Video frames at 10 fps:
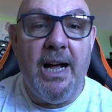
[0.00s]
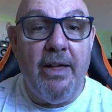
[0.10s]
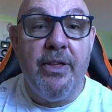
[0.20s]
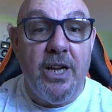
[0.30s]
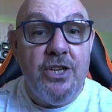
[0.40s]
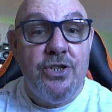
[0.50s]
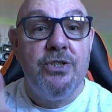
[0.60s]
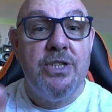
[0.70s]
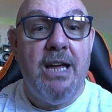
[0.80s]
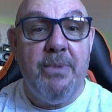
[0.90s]
I think you
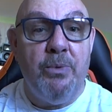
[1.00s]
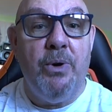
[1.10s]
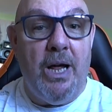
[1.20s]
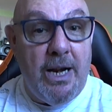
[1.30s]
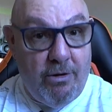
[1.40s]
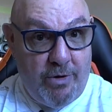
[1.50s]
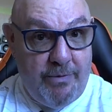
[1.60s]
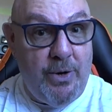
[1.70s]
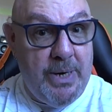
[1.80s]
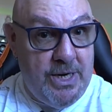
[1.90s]
should get me one and I'll
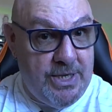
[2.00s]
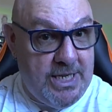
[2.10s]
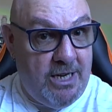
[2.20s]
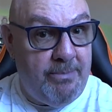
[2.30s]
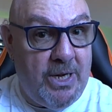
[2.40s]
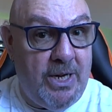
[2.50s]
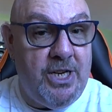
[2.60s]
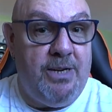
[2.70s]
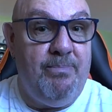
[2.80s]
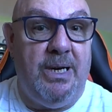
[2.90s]
review it and tell them that
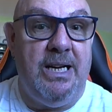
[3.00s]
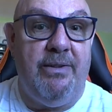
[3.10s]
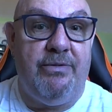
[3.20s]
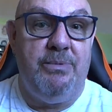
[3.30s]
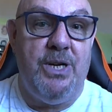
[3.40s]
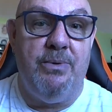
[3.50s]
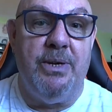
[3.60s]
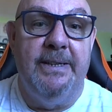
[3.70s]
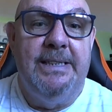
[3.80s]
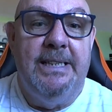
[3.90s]
you can buy it from you.
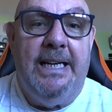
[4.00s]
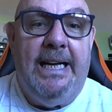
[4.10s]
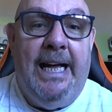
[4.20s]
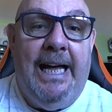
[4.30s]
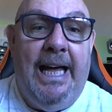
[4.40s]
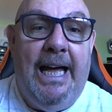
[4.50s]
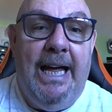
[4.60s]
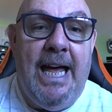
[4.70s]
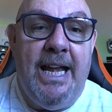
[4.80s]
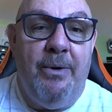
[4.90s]

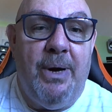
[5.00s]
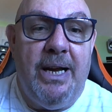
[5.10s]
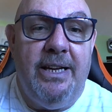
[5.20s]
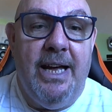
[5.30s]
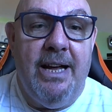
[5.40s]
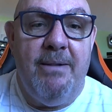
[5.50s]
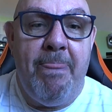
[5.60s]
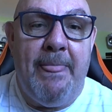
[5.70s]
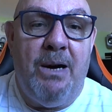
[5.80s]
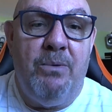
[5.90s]
Anyway, yeah,
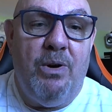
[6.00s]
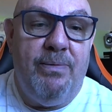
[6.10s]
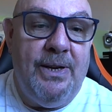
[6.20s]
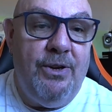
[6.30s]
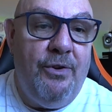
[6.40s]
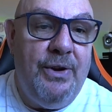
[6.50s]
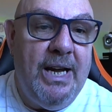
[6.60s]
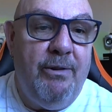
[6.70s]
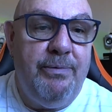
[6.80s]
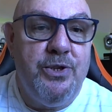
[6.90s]
I'm waffling on
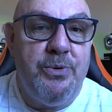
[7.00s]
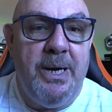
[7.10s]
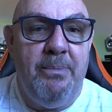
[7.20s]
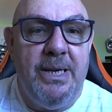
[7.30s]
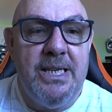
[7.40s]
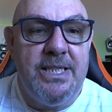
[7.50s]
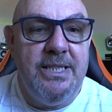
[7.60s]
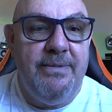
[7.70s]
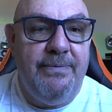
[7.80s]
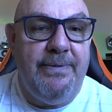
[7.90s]
now for 20 minutes
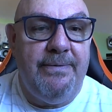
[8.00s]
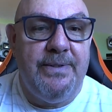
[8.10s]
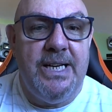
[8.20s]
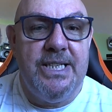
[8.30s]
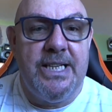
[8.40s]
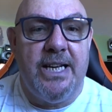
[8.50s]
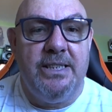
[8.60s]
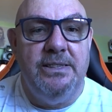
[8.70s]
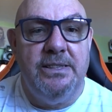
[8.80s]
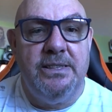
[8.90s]
and 15
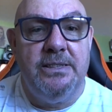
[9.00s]
seconds.